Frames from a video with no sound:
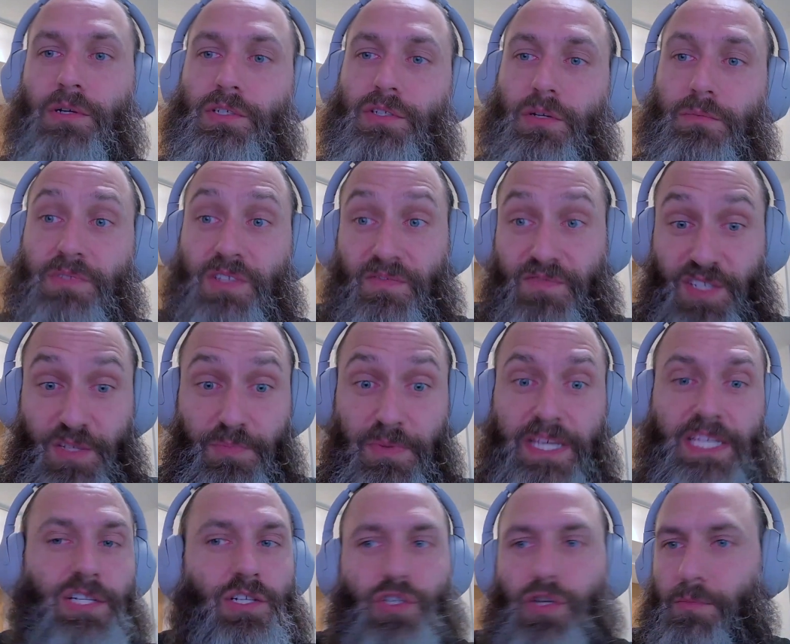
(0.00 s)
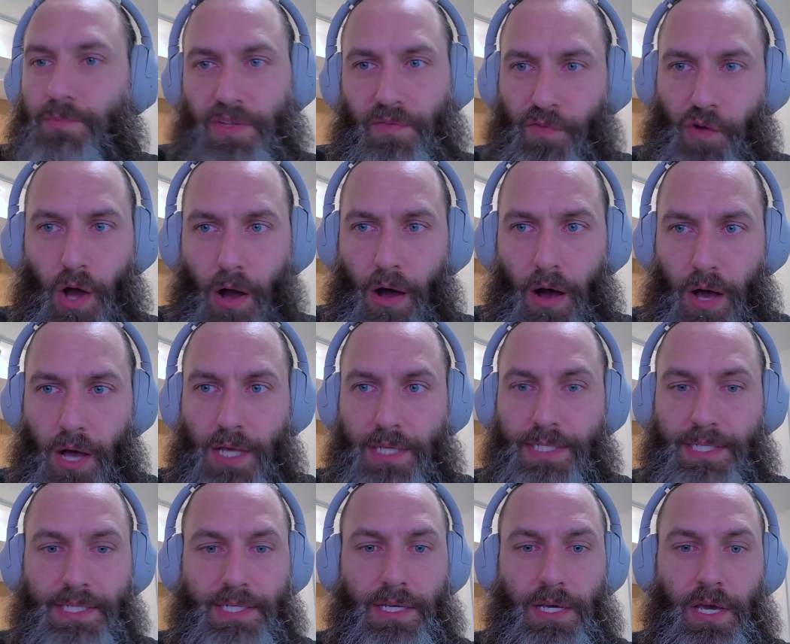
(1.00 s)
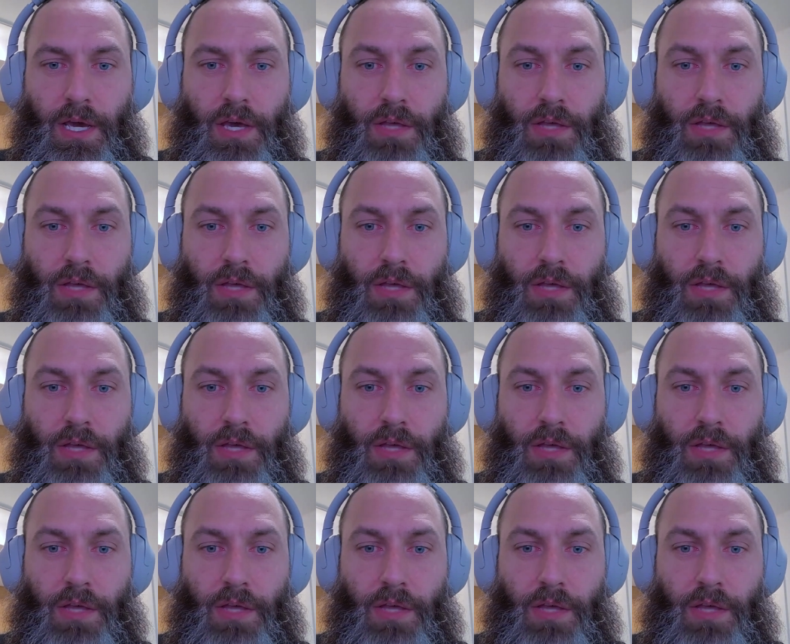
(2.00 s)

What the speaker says: in terms of speed, in terms of cost,